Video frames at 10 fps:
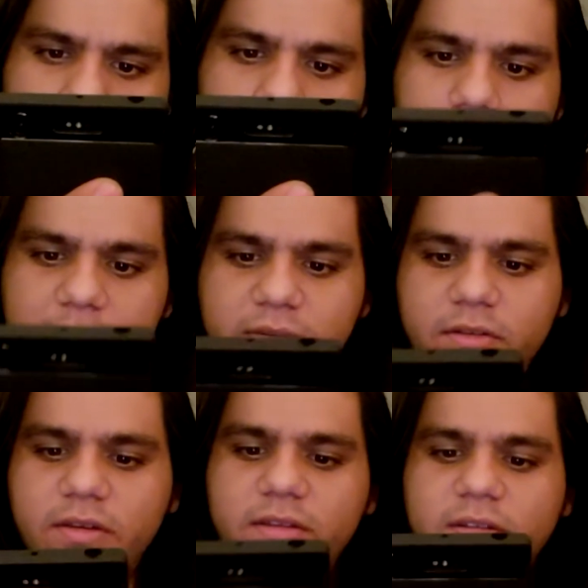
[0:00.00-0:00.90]
The
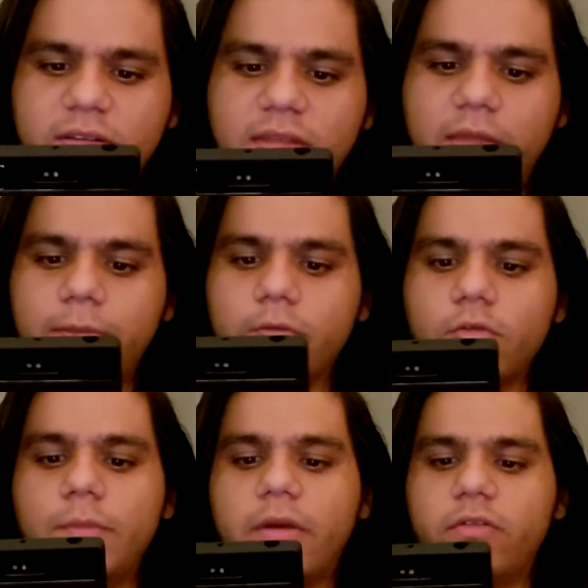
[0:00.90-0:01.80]
basic gist is that the
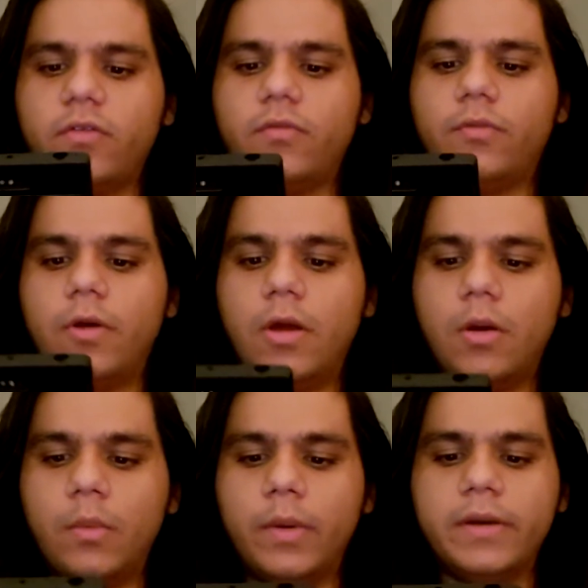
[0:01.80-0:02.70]
true measure of
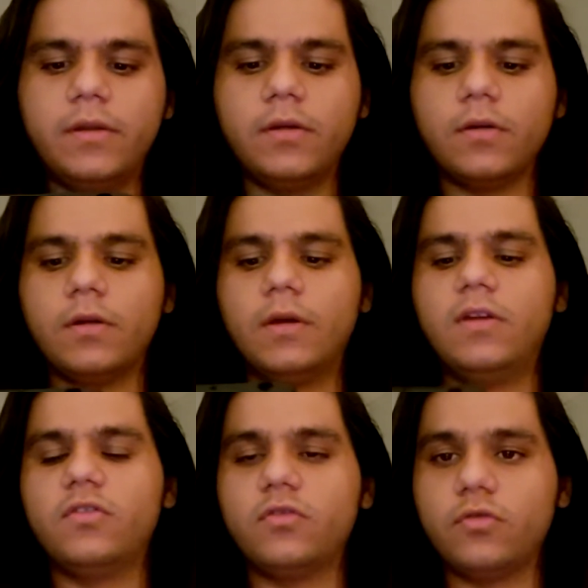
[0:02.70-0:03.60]
what you're
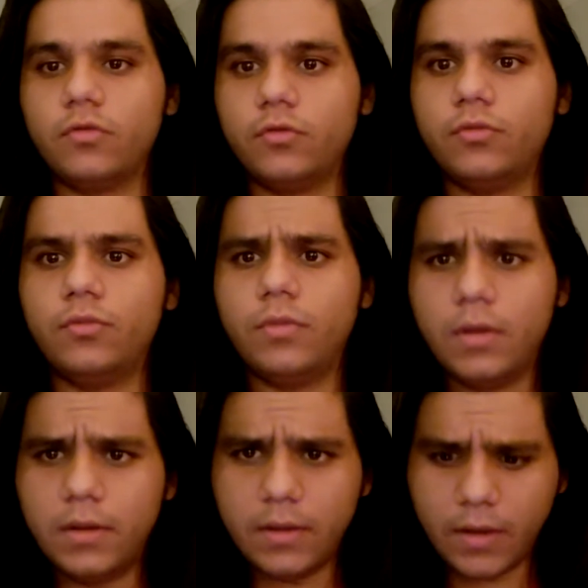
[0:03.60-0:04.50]
true
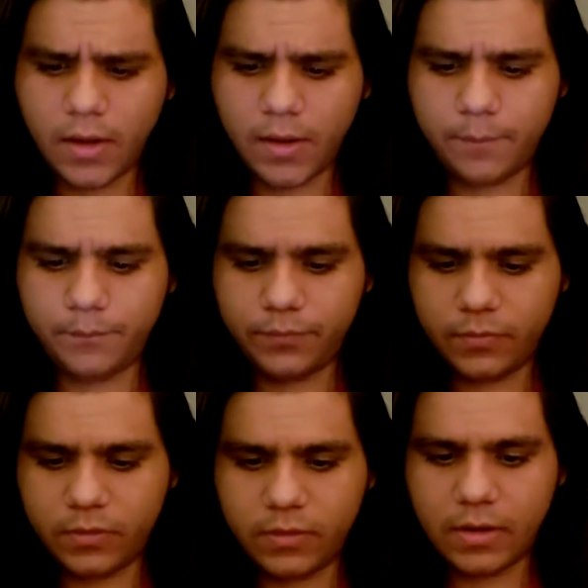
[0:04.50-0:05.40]
um,
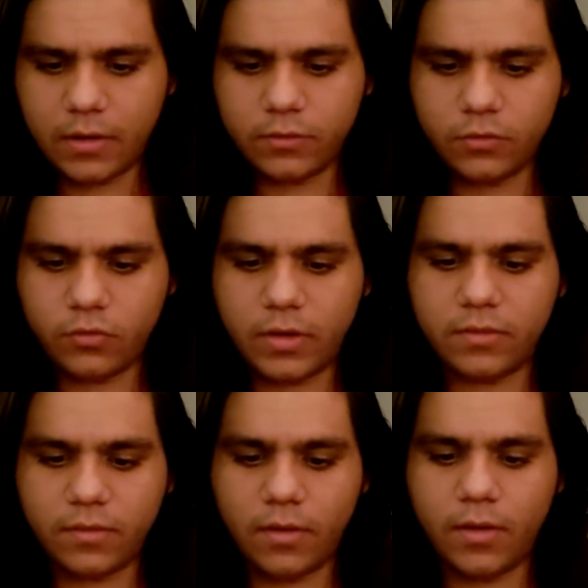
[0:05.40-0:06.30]
character
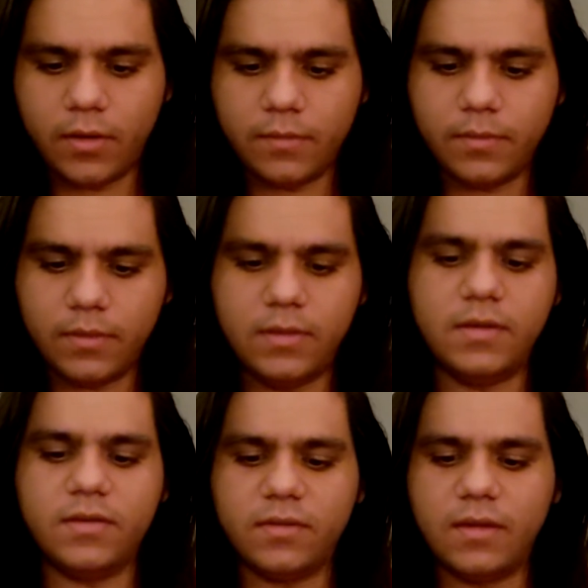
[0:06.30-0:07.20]
traits are
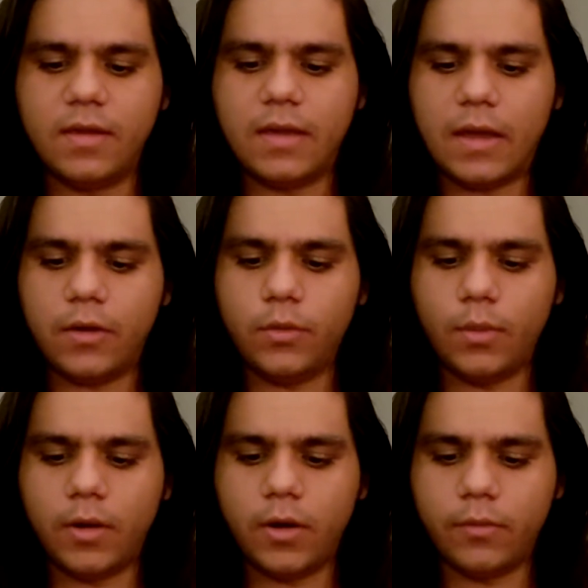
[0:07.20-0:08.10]
is how you
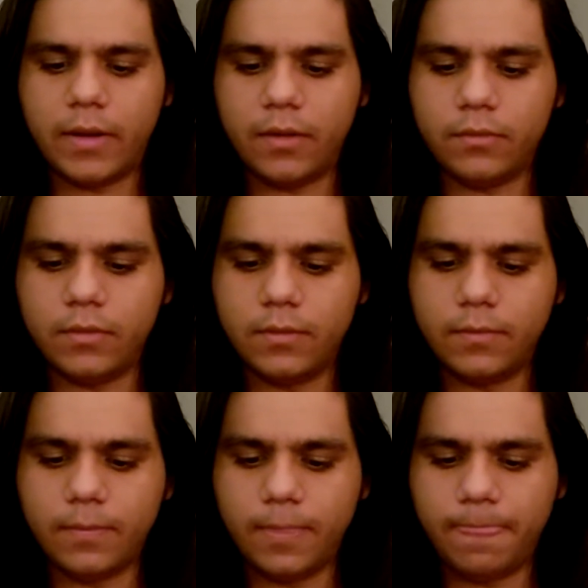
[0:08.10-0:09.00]
are around
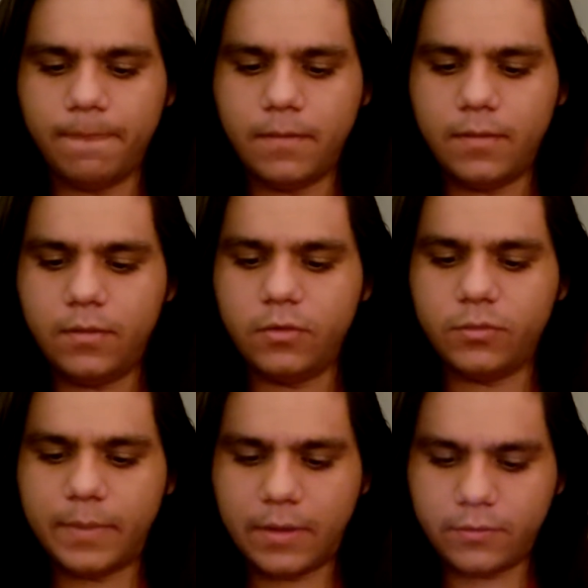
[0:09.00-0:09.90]
your
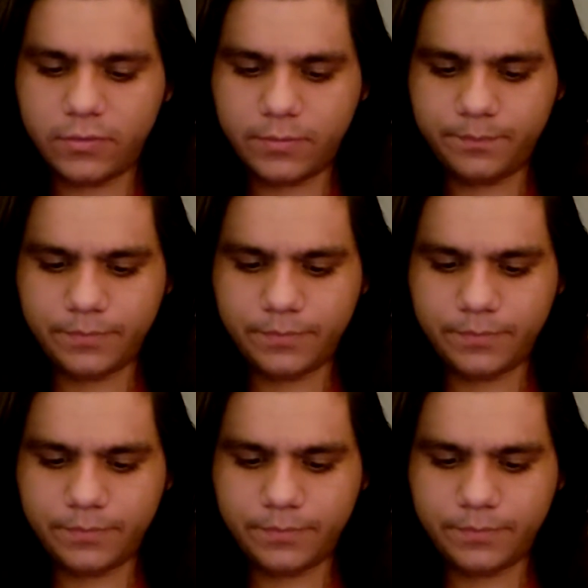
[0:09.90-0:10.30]
spouse.